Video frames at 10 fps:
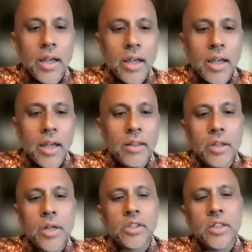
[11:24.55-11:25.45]
in
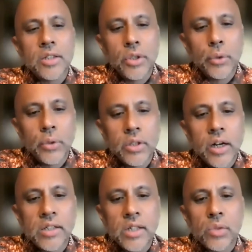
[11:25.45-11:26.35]
the continental
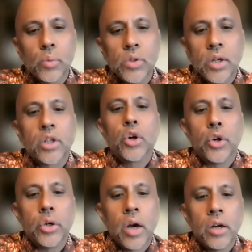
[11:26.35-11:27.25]
United States
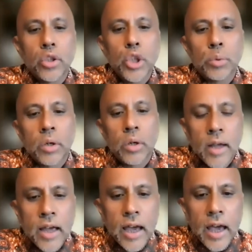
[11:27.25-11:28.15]
occurred on
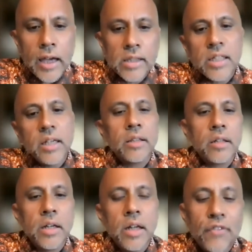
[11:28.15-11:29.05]
October eighteenth,
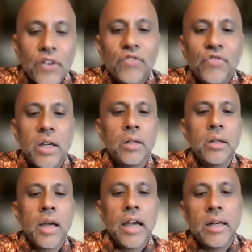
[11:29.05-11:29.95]
fifteen
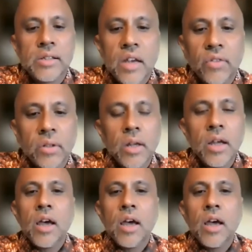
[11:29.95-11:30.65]
eighty-seven,